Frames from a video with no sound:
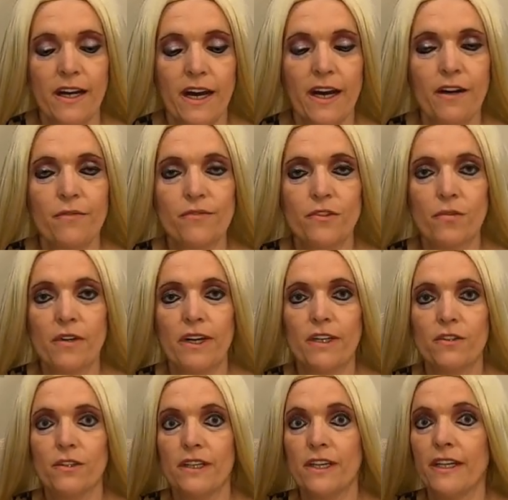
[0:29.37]
I've
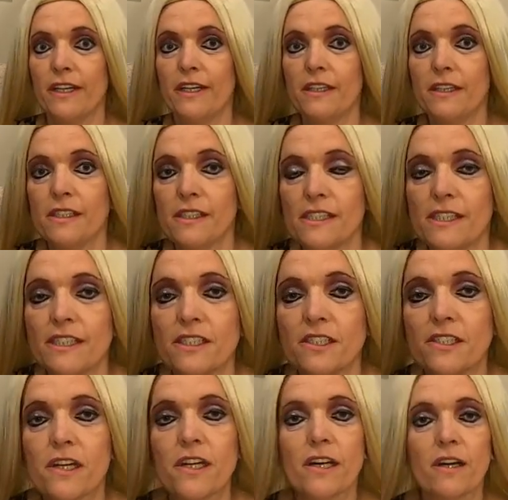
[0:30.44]
tried today,
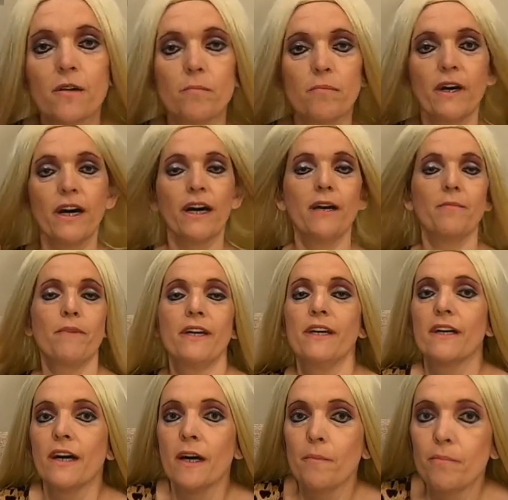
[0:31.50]
check out my eye
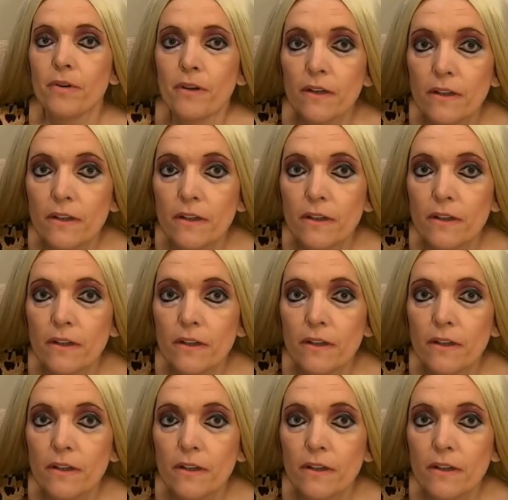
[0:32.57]
makeup,